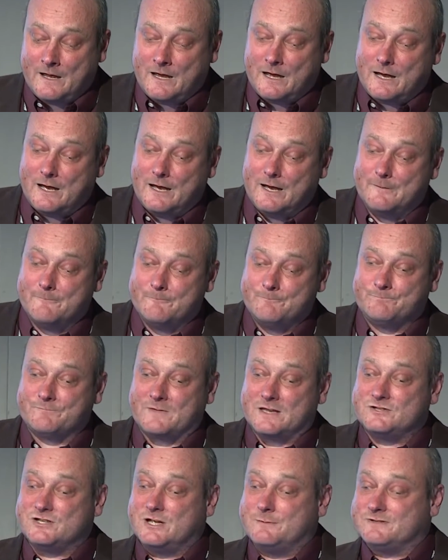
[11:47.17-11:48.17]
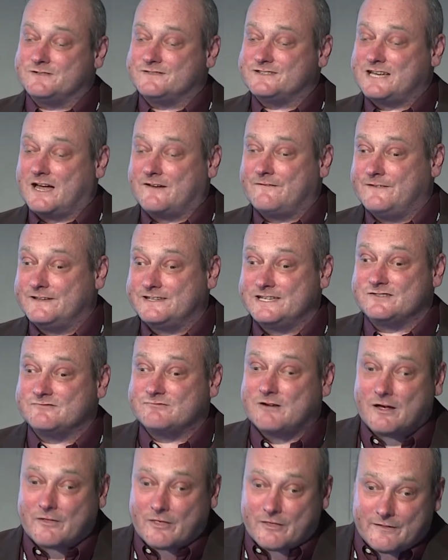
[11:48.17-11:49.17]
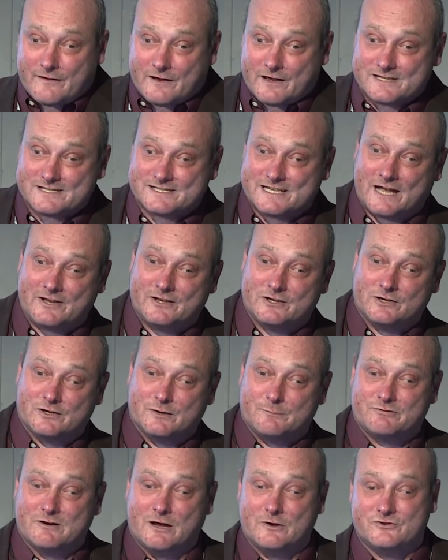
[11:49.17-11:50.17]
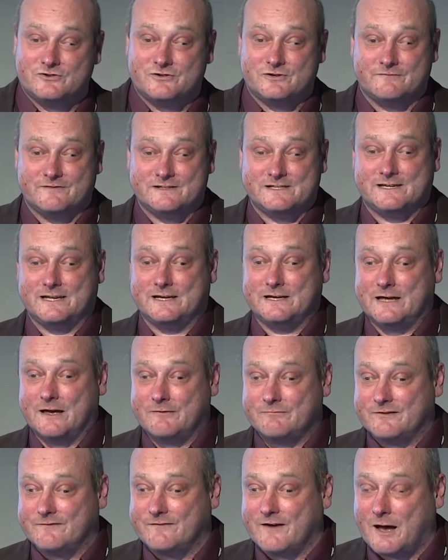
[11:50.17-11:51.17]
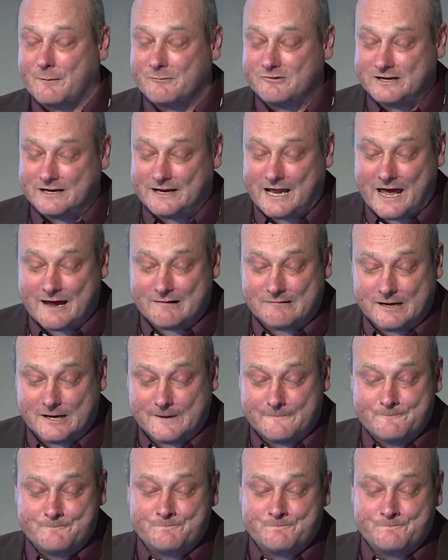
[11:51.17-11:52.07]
in terms of staff visits rather than a scattergun approach, visiting every farmer in an area.